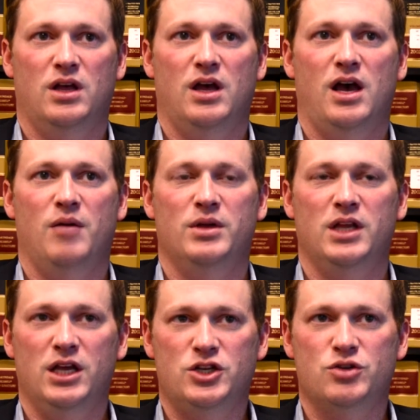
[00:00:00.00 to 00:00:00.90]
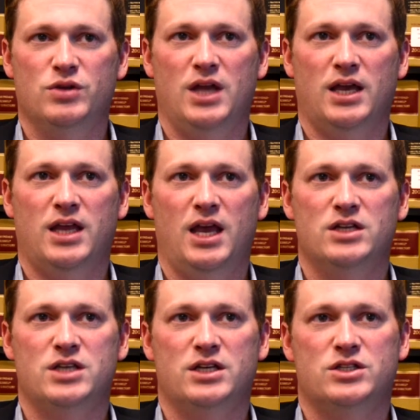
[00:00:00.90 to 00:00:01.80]
And the issue in that
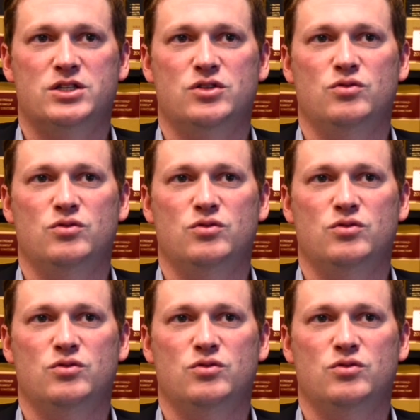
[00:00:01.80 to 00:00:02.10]
case has to do